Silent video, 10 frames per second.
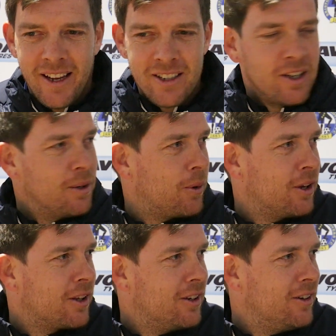
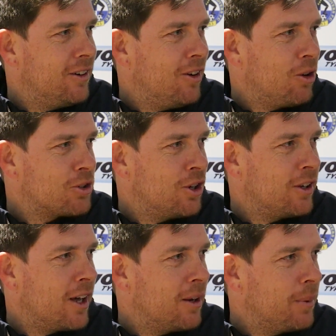anybody can not
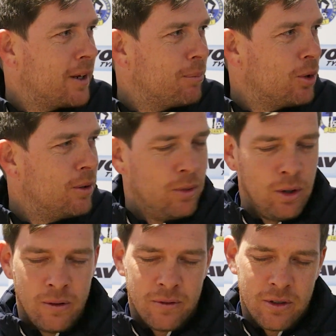turn down a big money move?